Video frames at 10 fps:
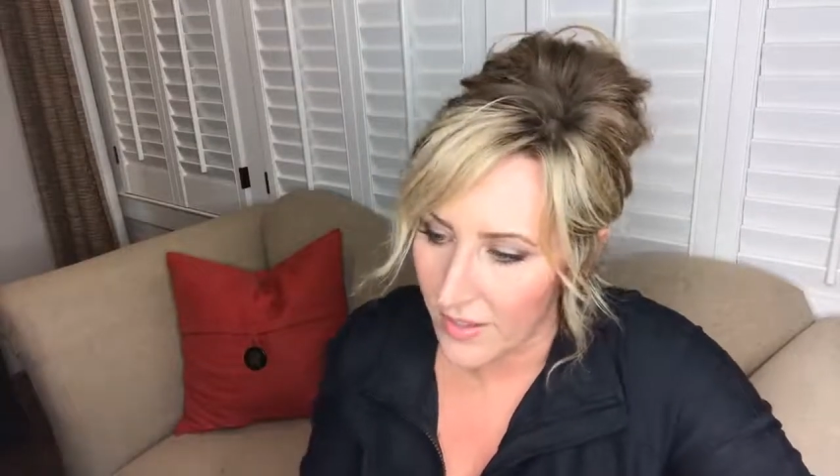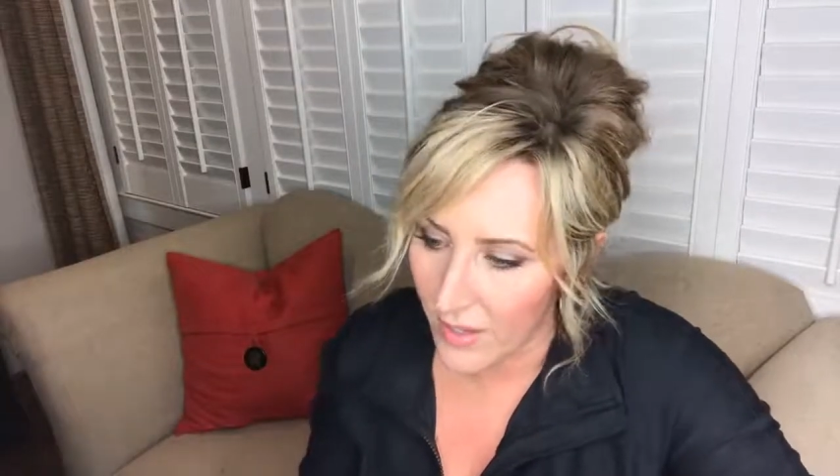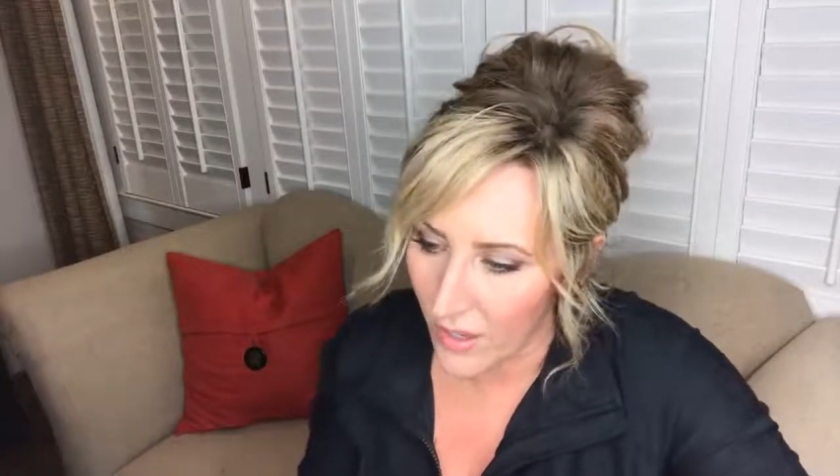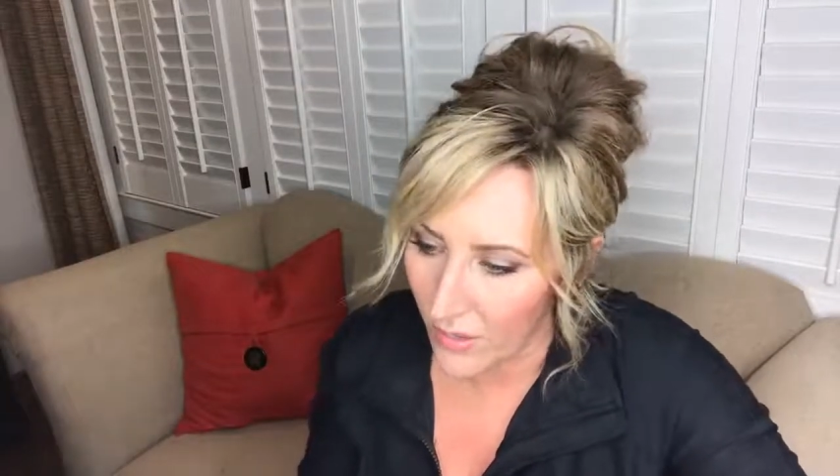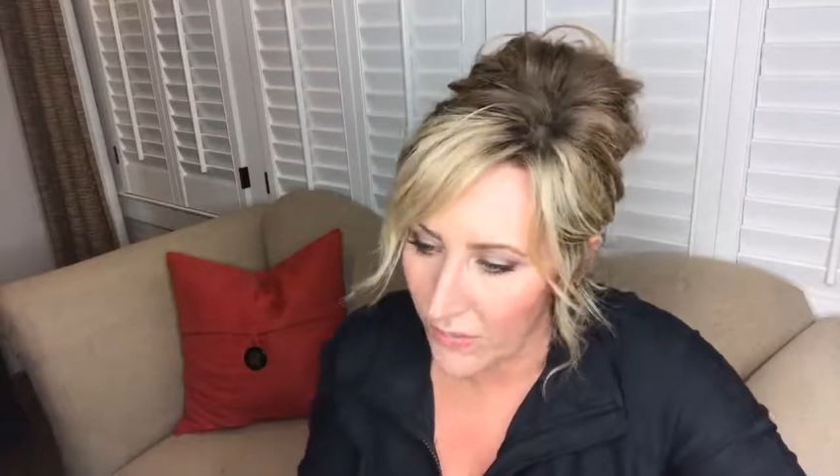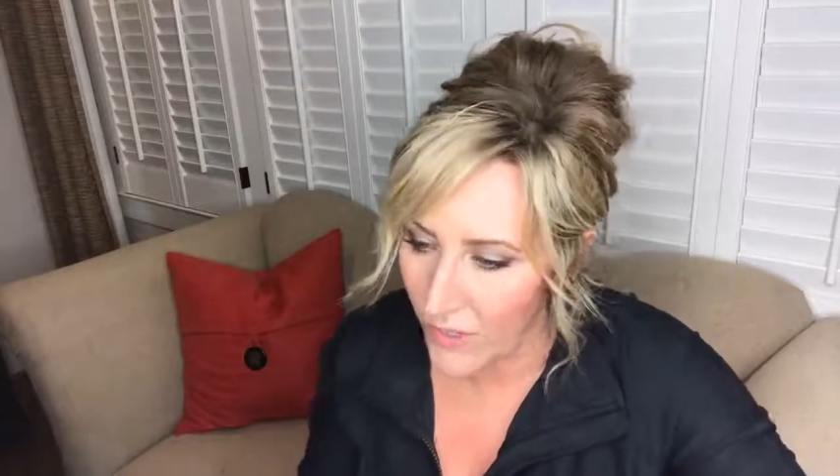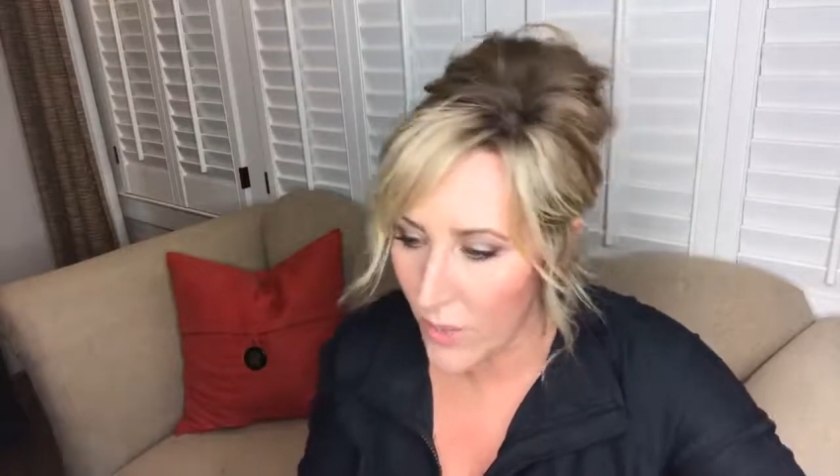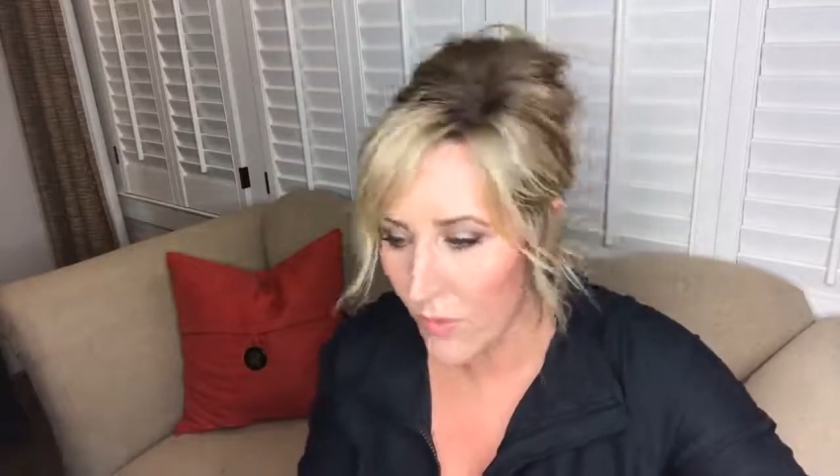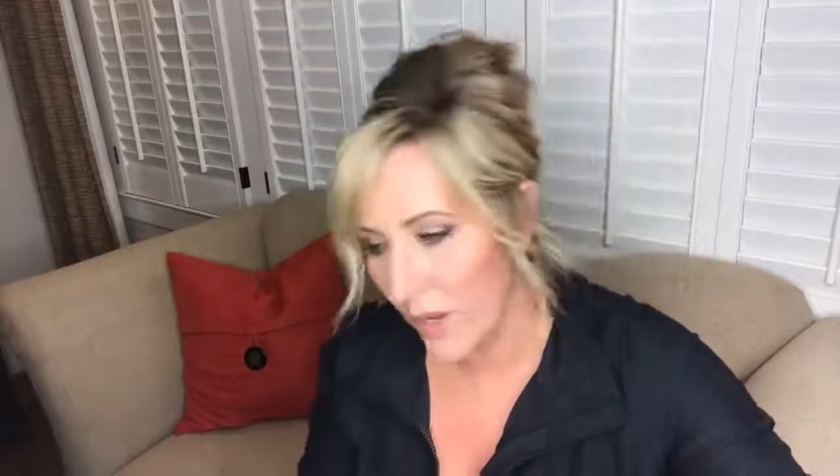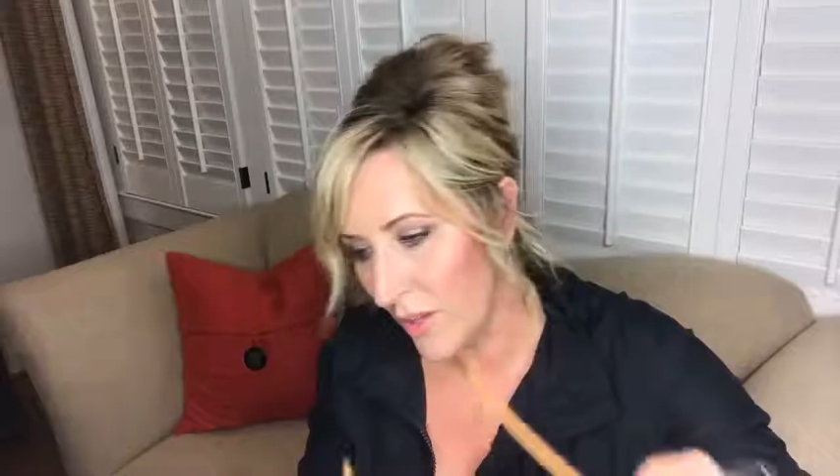Now, a
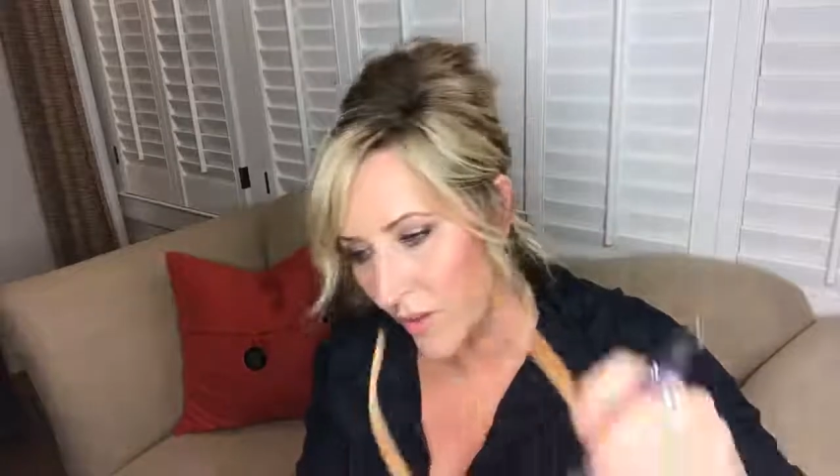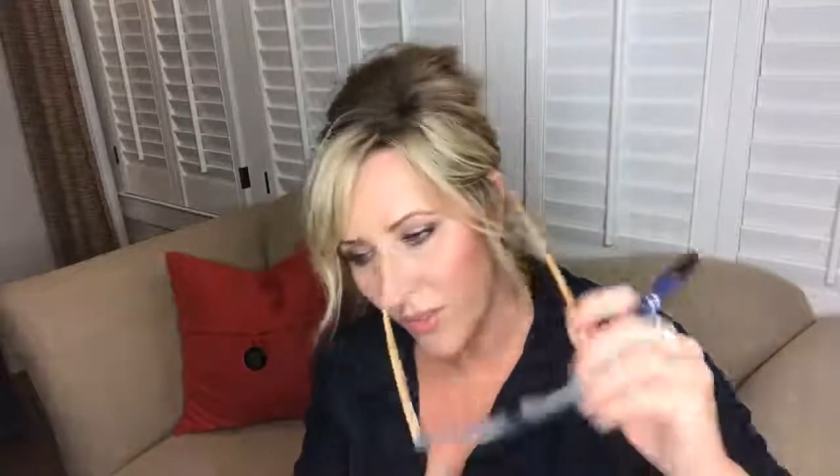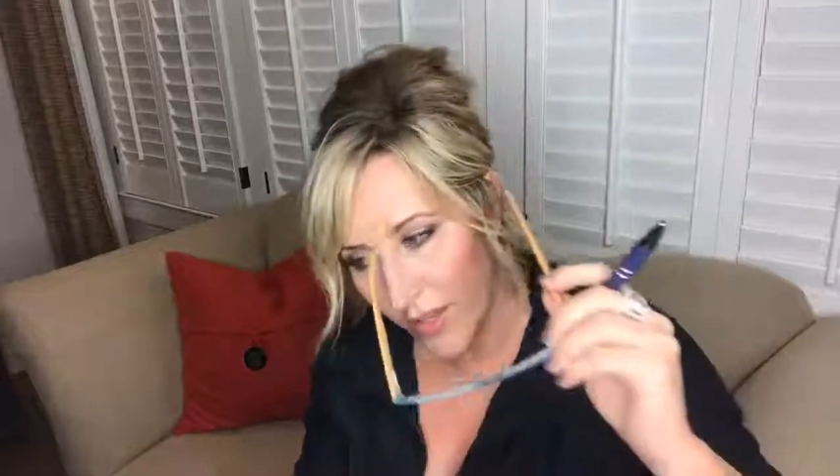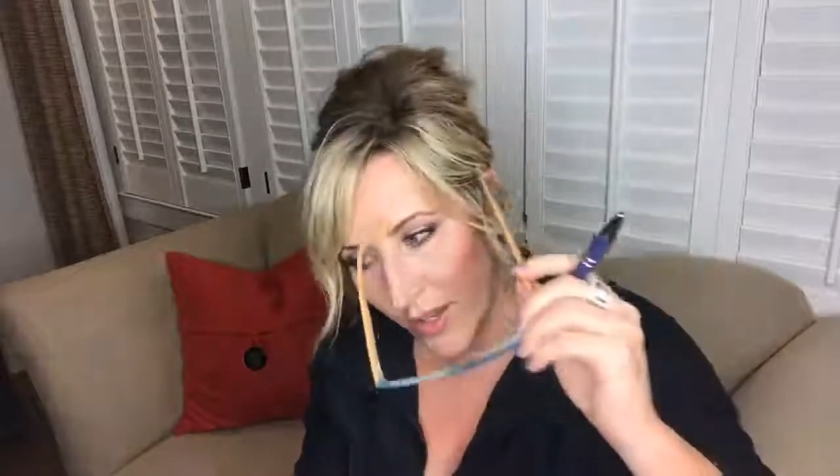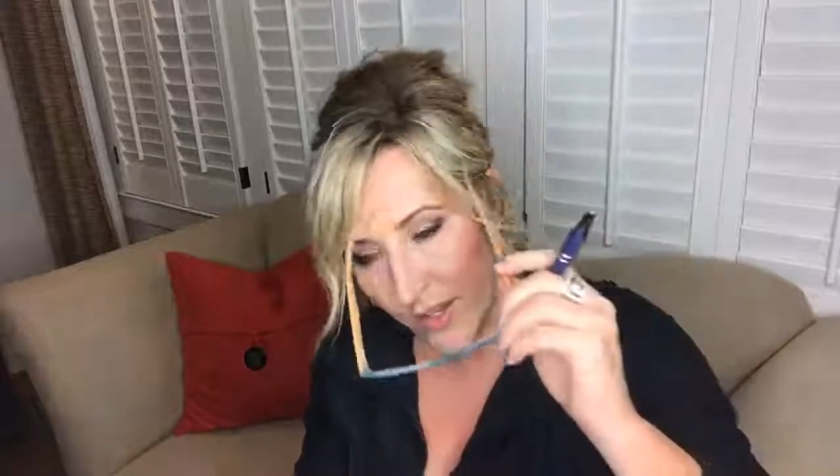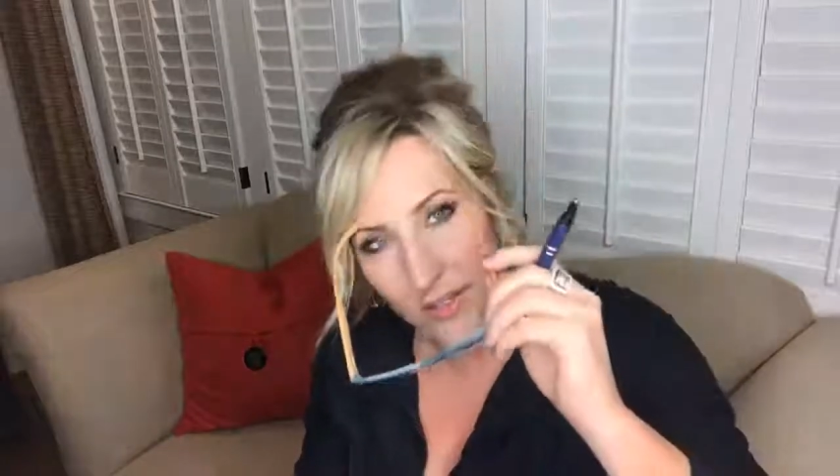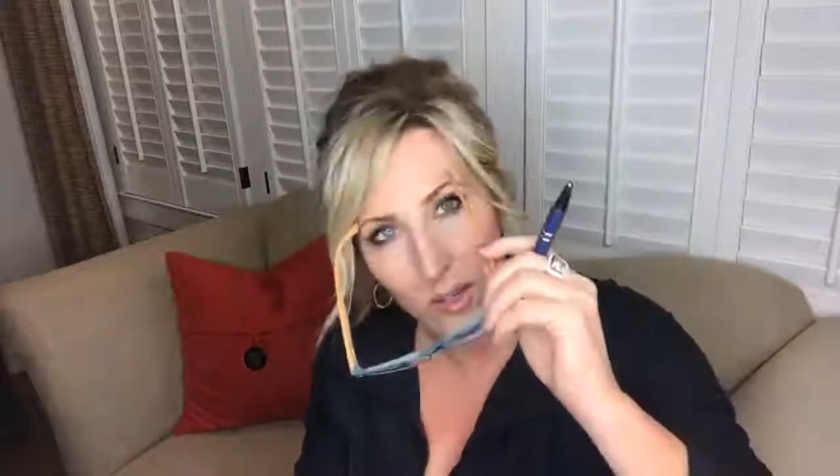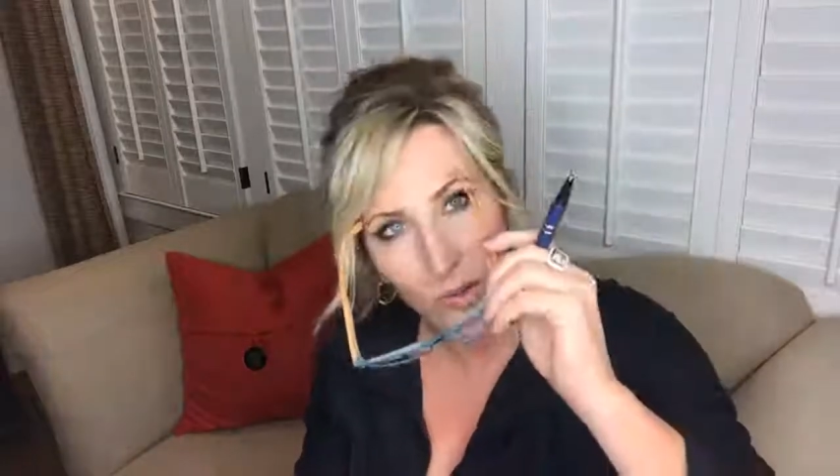few other things.